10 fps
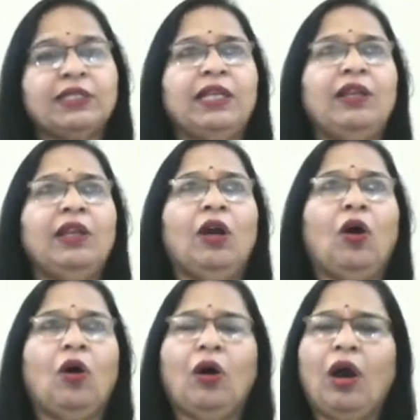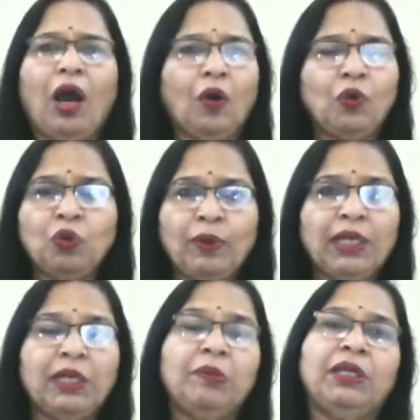then how do we
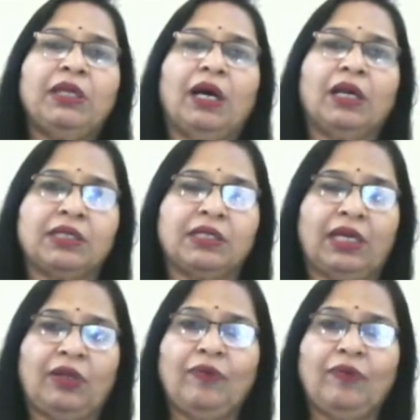limit our study?